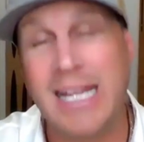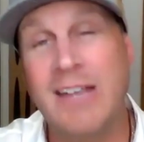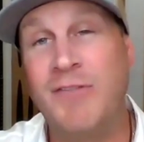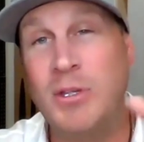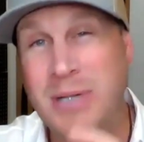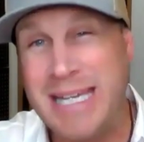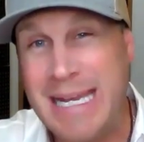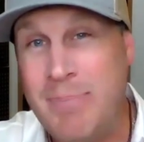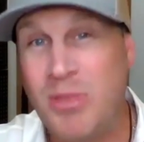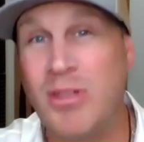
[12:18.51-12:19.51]
if you
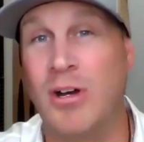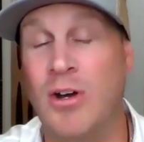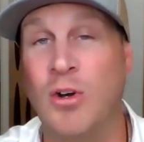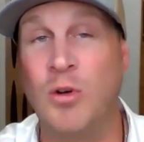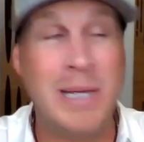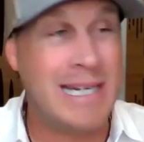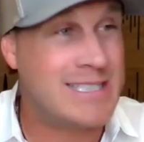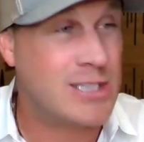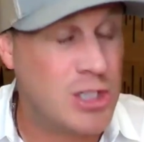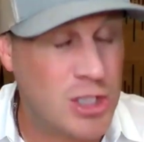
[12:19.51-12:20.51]
keep the home in
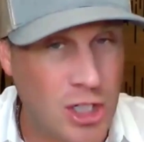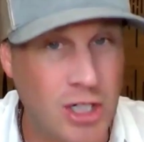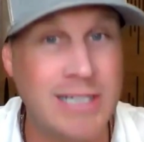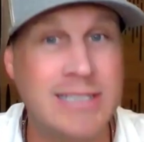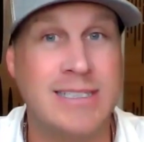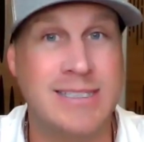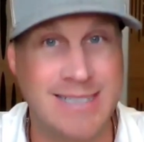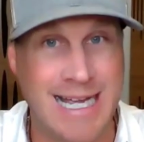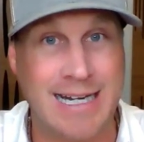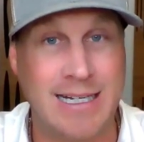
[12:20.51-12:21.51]
its current
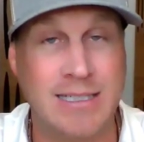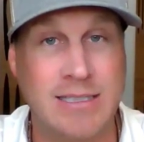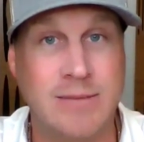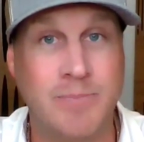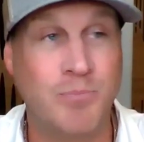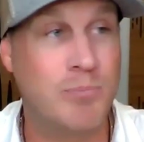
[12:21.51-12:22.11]
status,